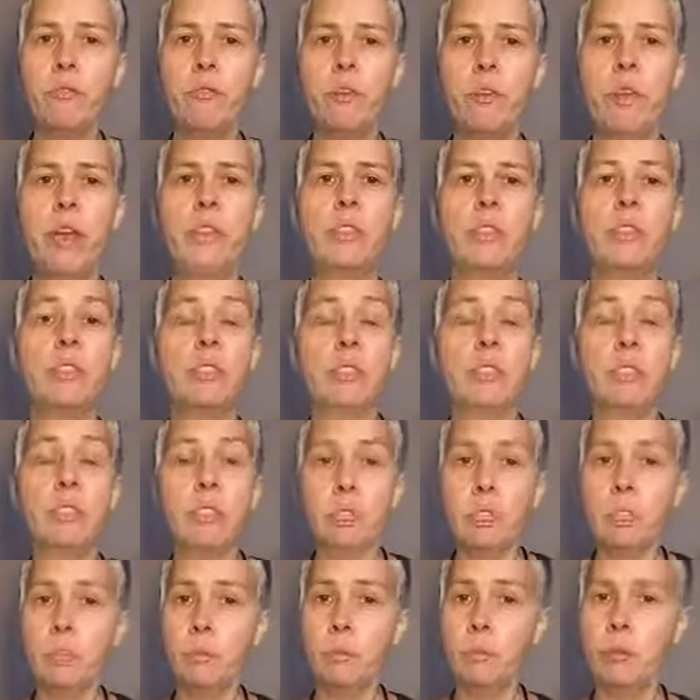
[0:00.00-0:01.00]
for others there's a
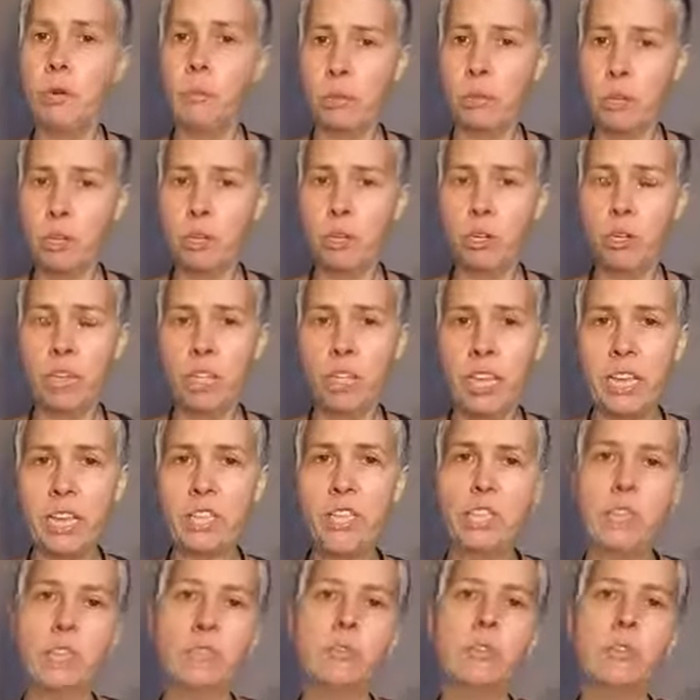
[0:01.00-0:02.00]
little bit of
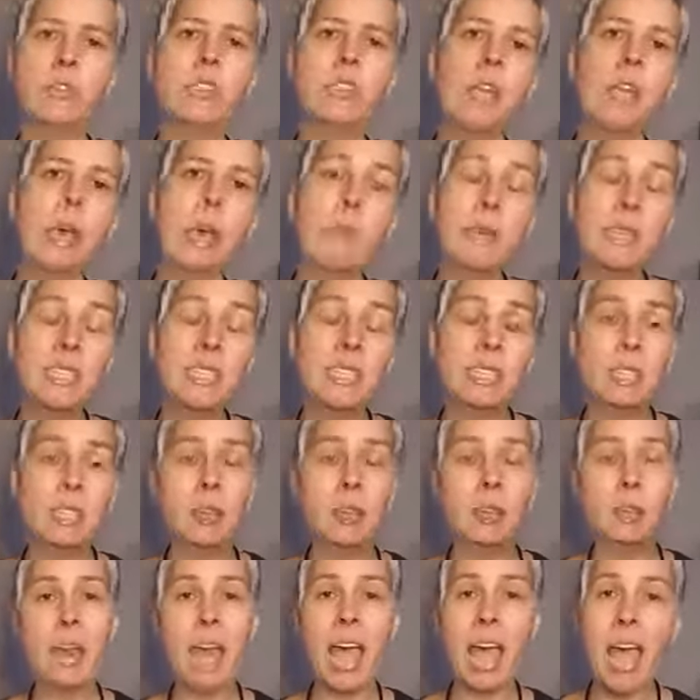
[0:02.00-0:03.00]
regurgitation, for some it's a
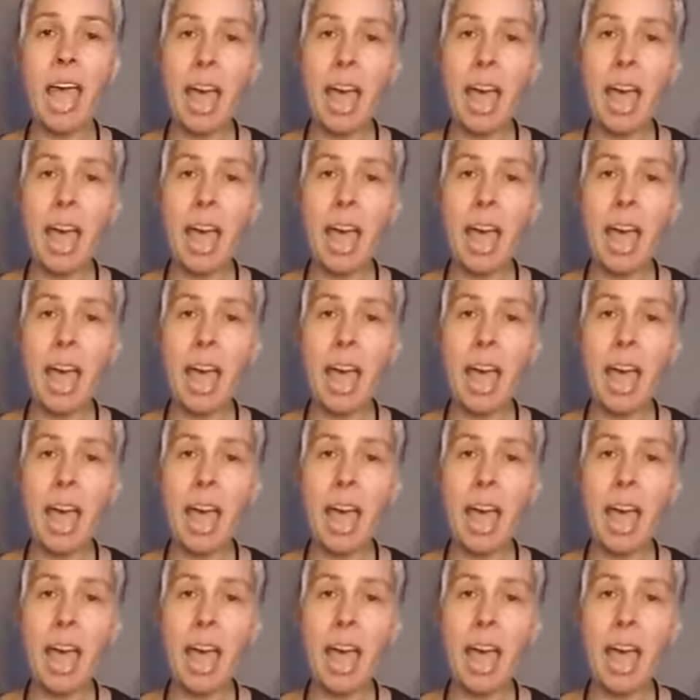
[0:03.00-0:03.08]
little bit of